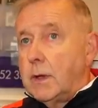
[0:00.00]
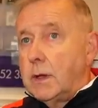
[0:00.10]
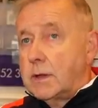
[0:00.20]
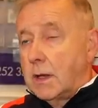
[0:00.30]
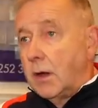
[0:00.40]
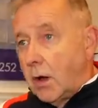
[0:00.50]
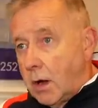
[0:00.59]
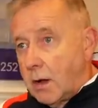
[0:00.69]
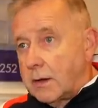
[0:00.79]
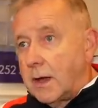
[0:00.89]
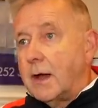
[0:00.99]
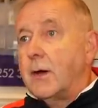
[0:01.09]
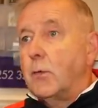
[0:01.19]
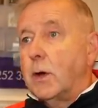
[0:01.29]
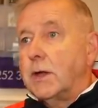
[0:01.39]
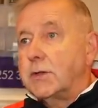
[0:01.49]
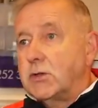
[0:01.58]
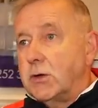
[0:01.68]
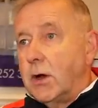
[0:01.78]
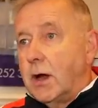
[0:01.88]
It's a lot harder when
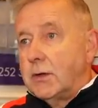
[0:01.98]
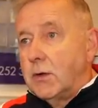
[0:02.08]
it's your